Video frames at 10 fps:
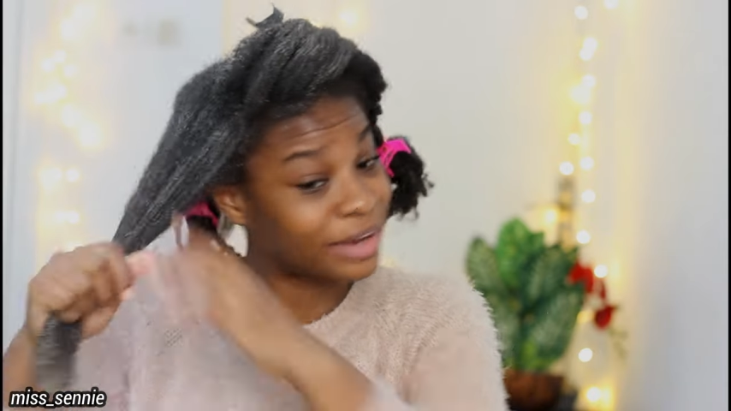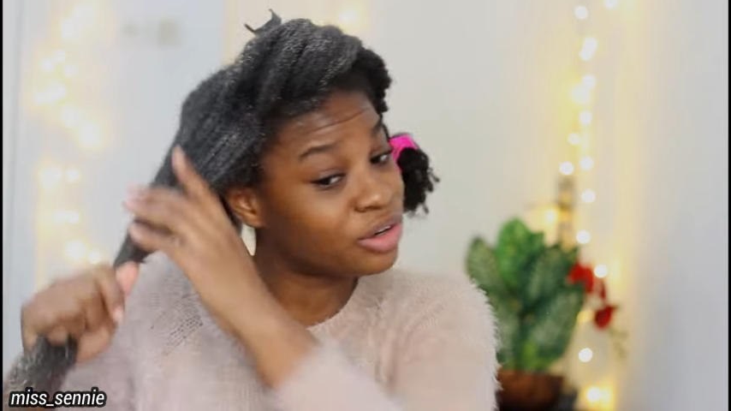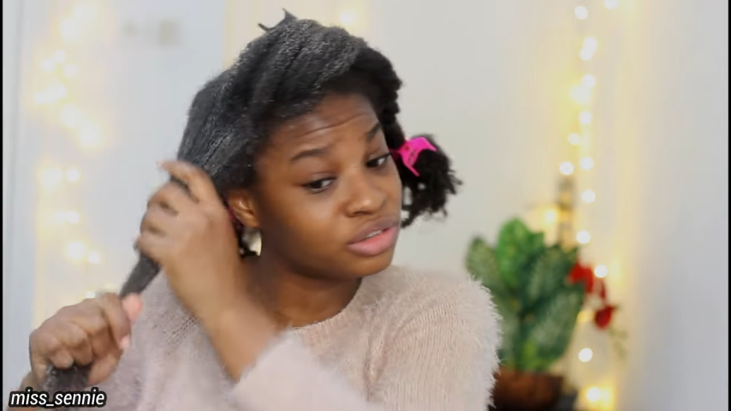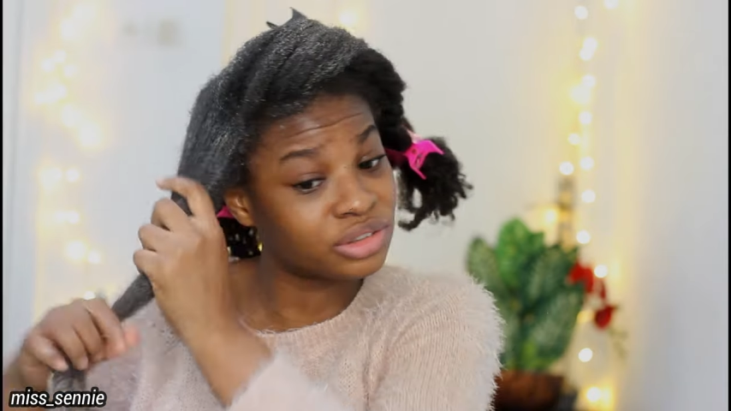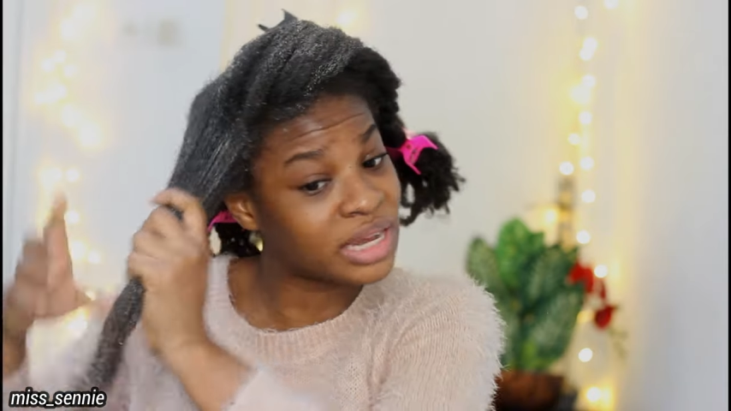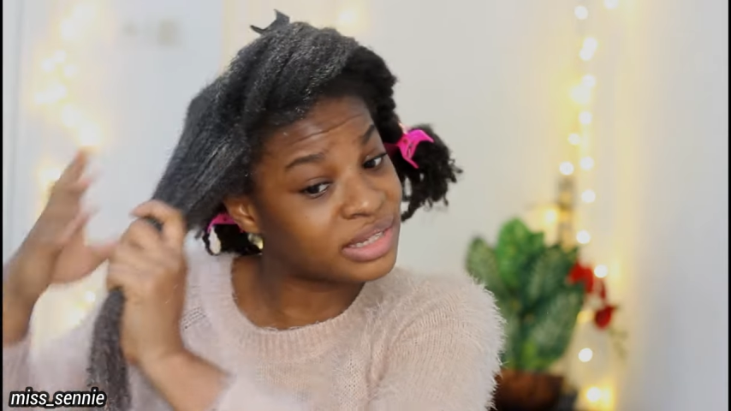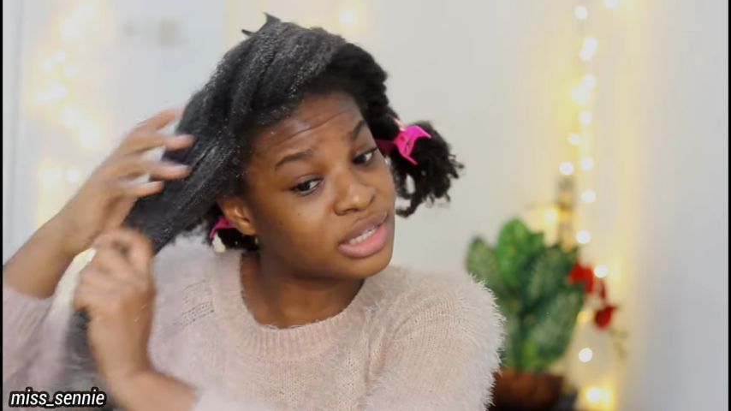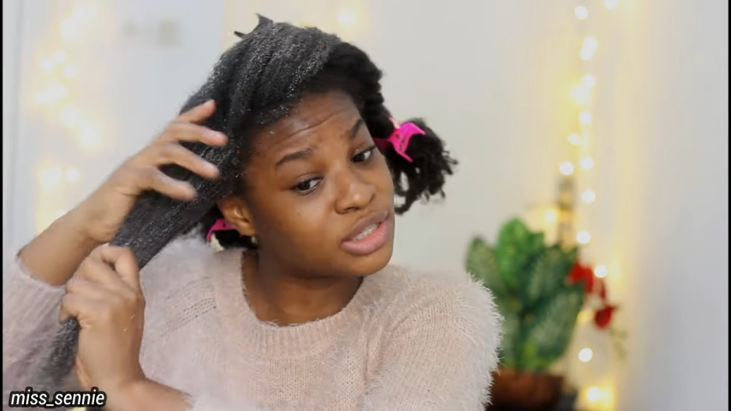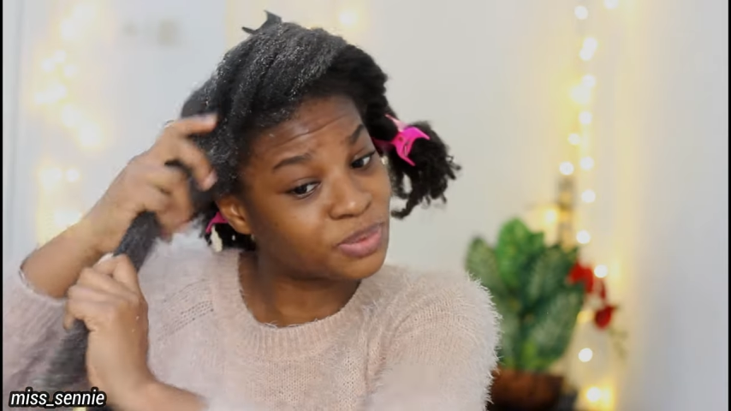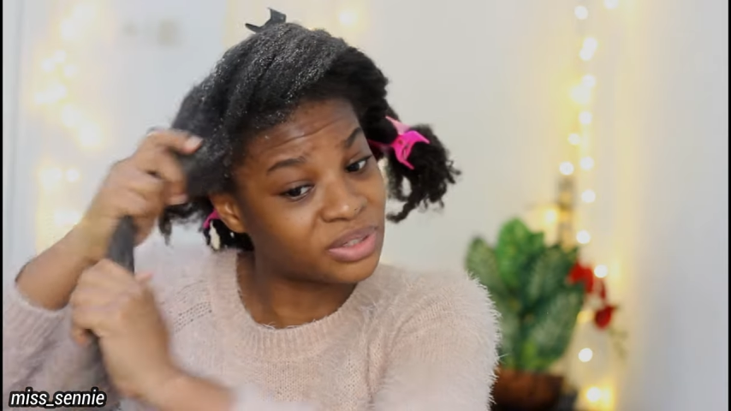I don't trust
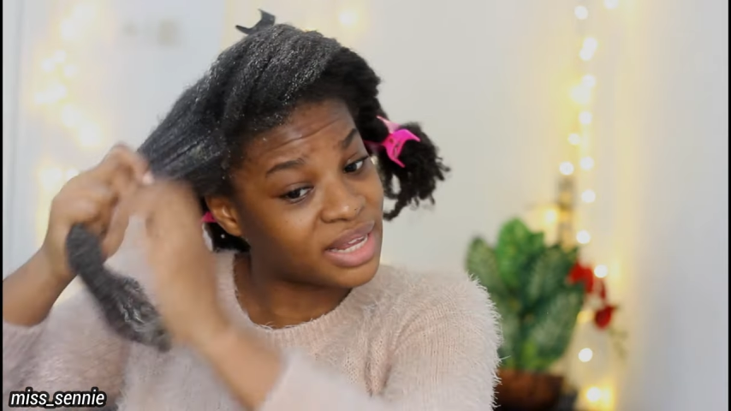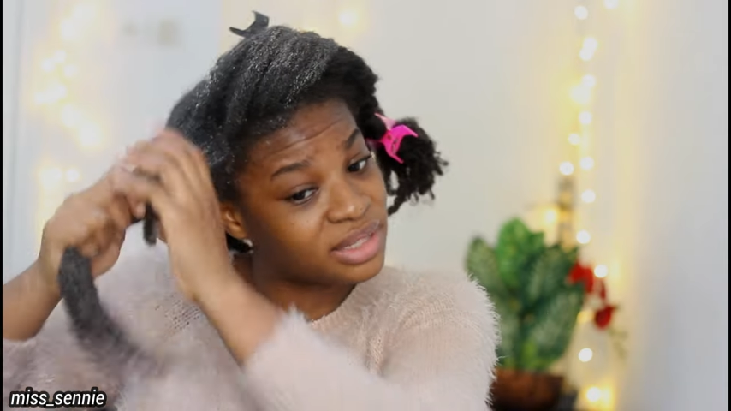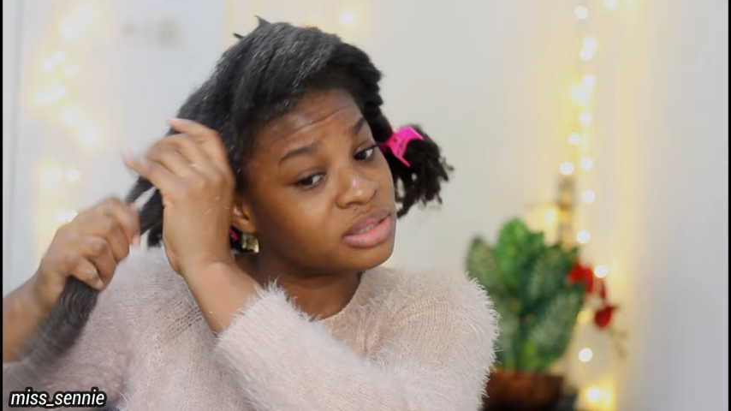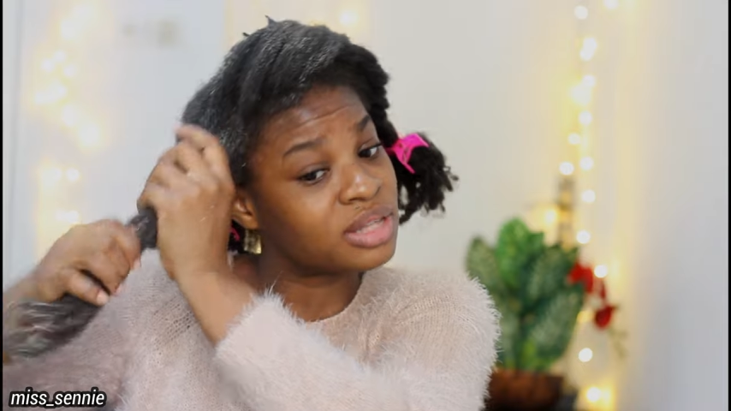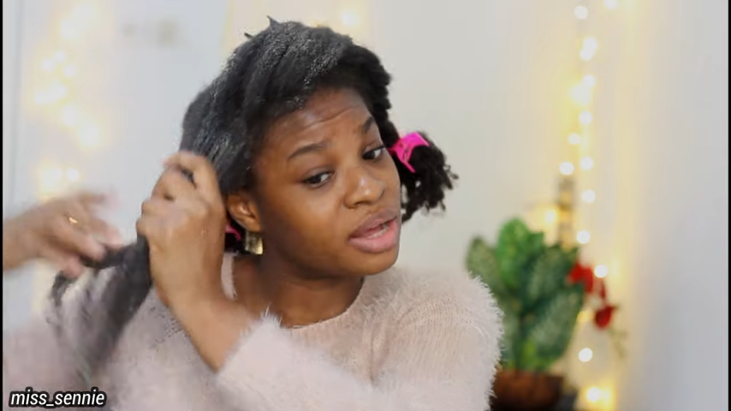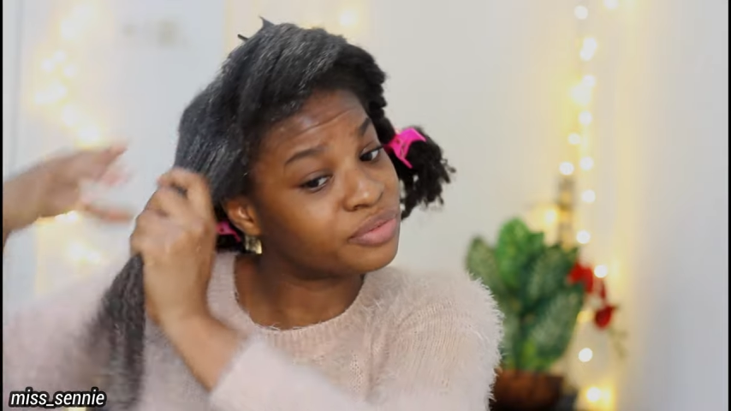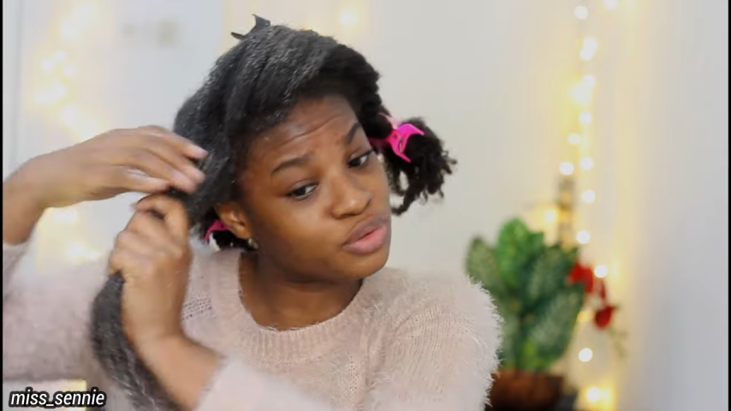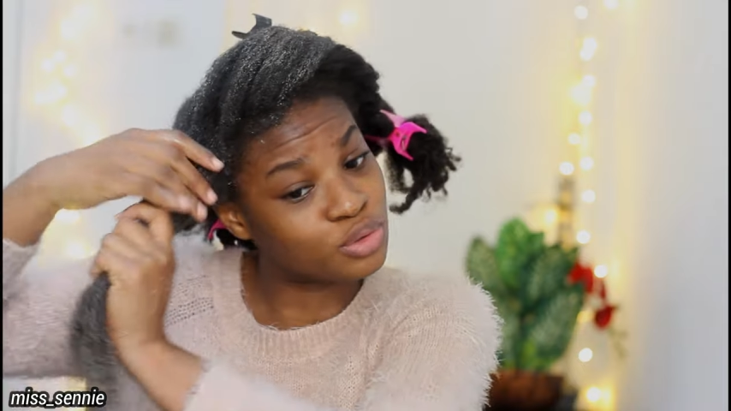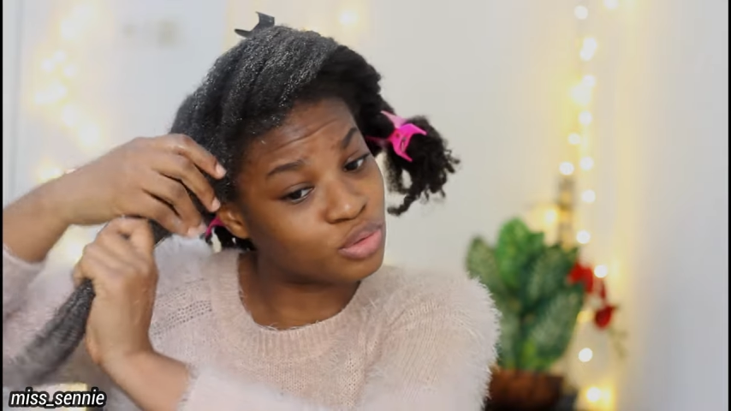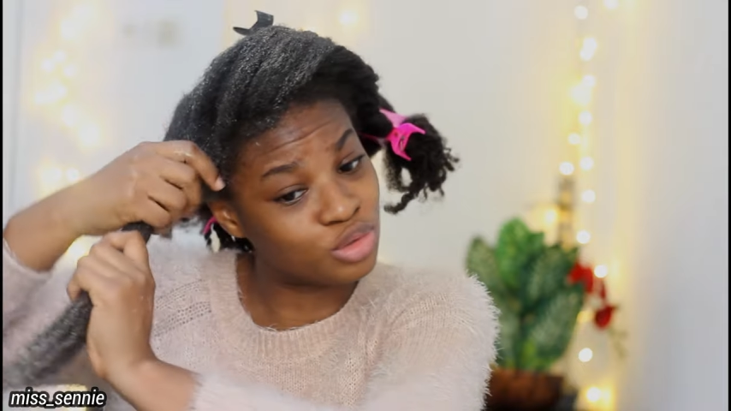this product
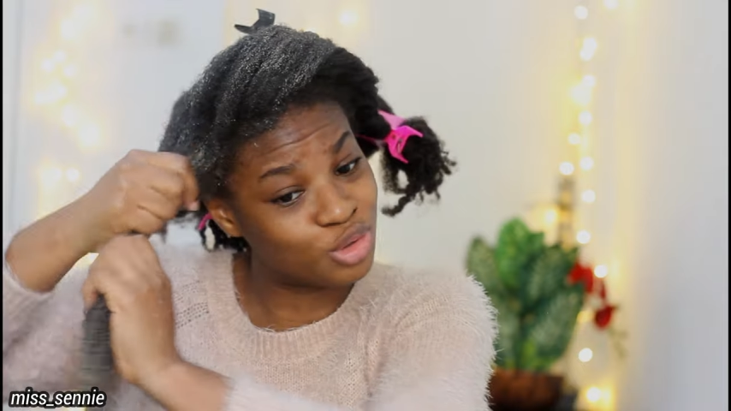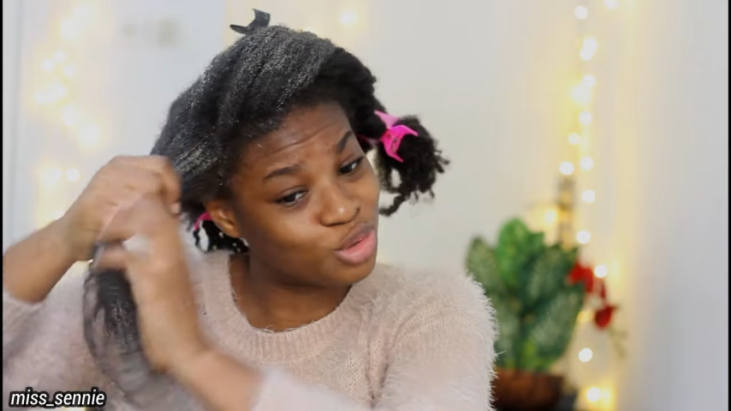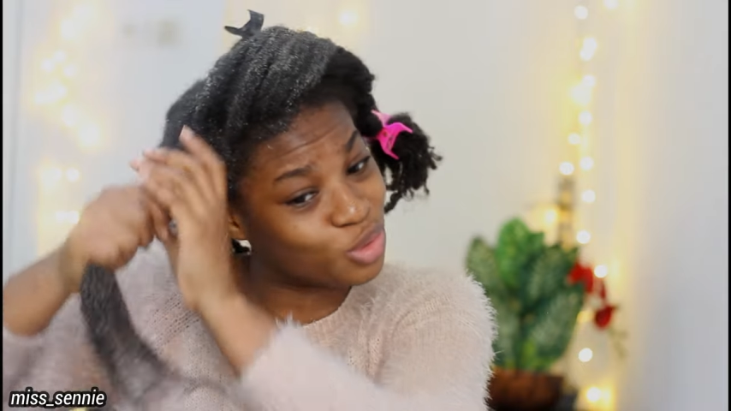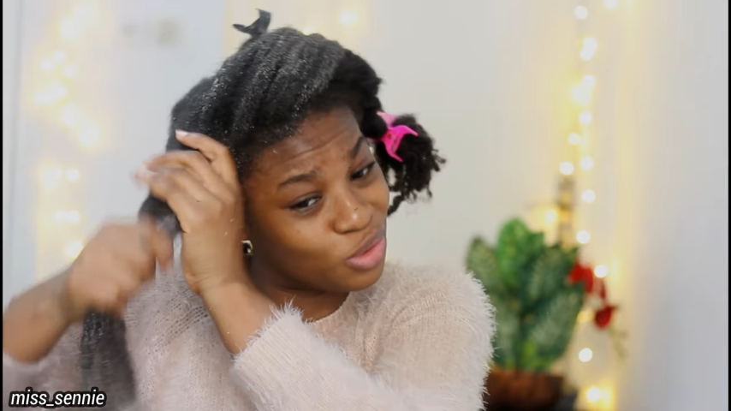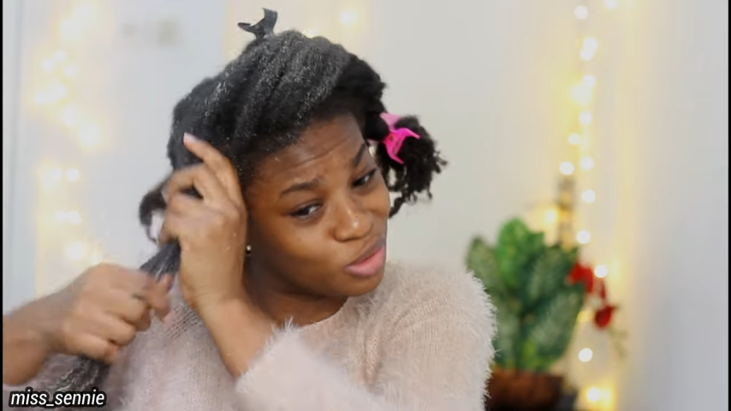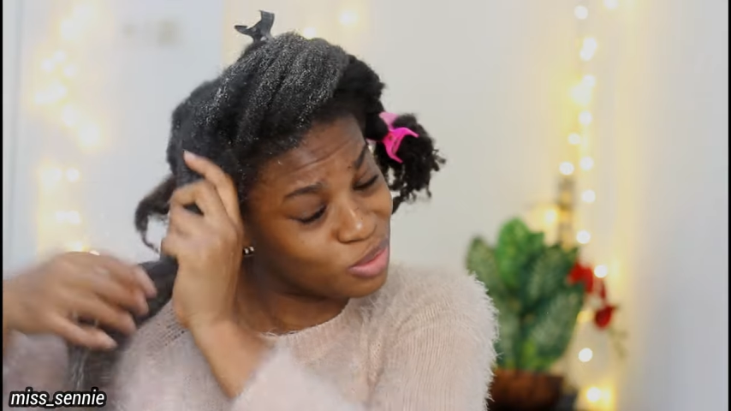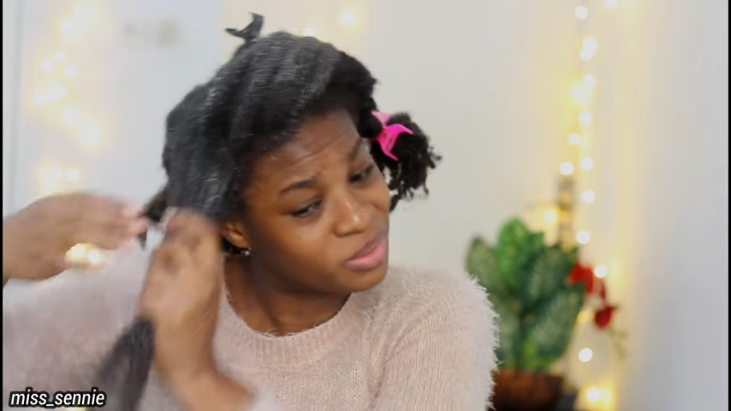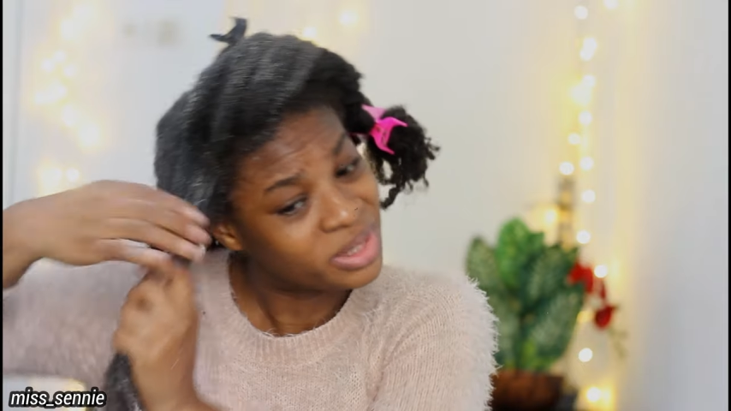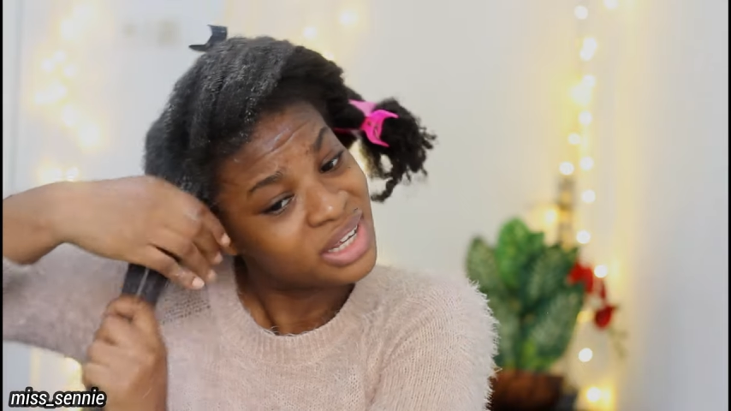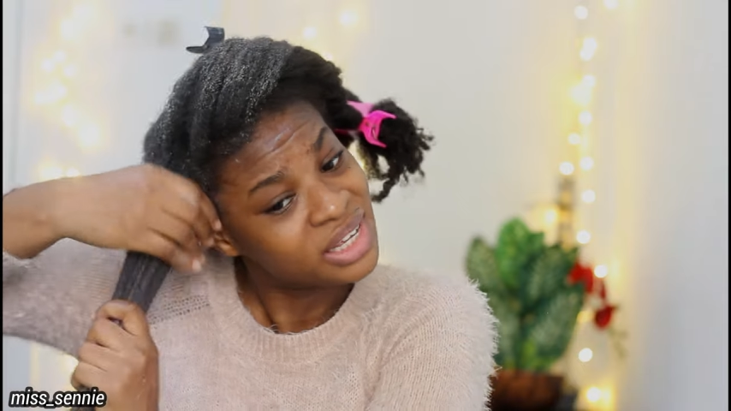enough to use comb